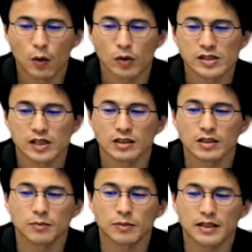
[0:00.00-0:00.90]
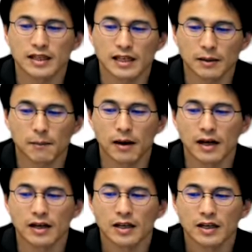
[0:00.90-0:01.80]
which cannot be done
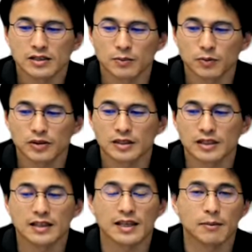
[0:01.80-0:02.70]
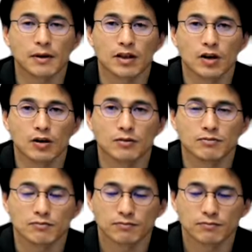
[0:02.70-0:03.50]
by suppressing them alone.